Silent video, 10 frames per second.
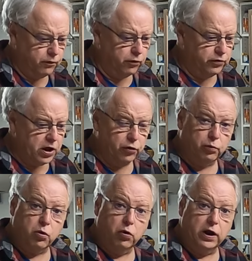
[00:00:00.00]
further
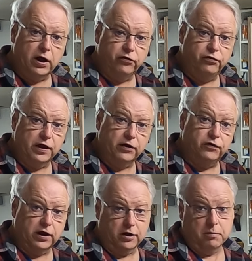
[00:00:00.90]
down the road, as
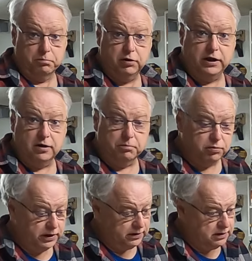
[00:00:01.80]
things get
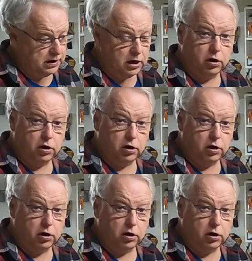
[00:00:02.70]
complete,